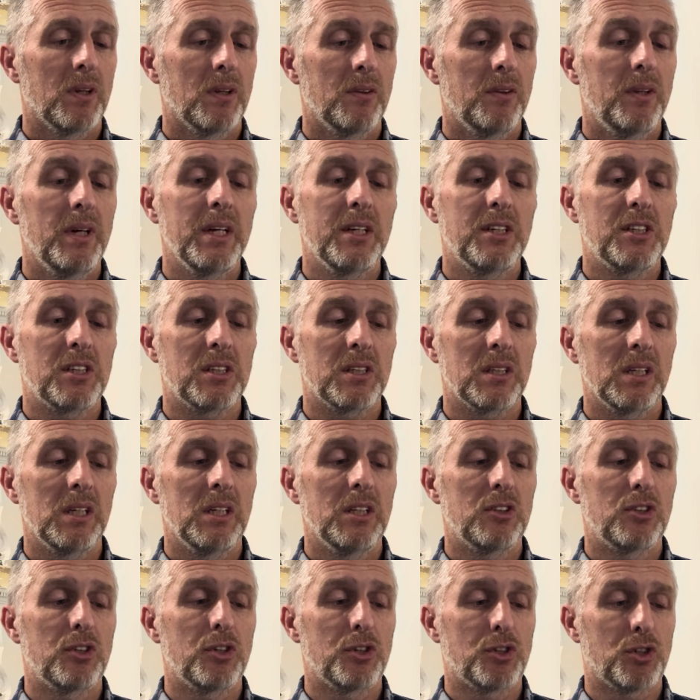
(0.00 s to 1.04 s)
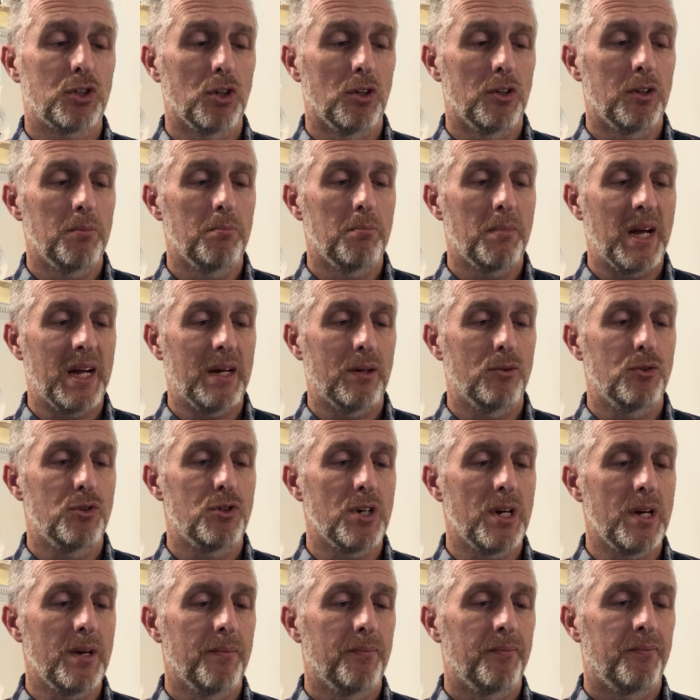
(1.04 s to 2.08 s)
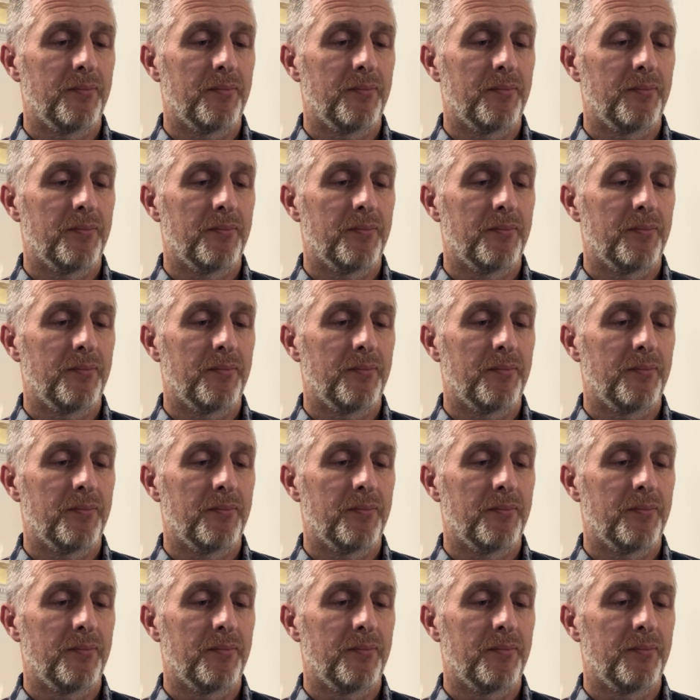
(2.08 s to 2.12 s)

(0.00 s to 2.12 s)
This is the southern boundary.